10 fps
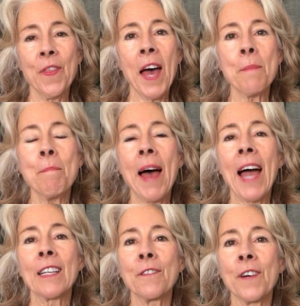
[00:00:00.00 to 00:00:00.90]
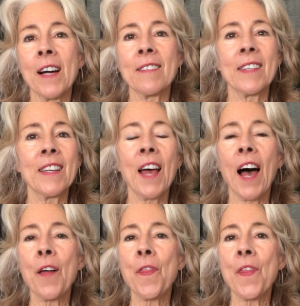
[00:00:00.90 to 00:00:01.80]
that magnifies it
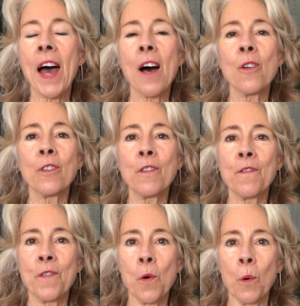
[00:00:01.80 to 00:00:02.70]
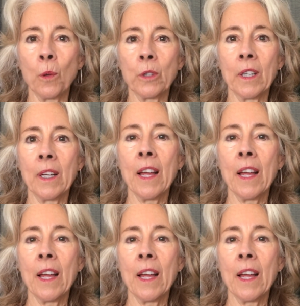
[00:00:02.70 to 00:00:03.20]
a thousandfold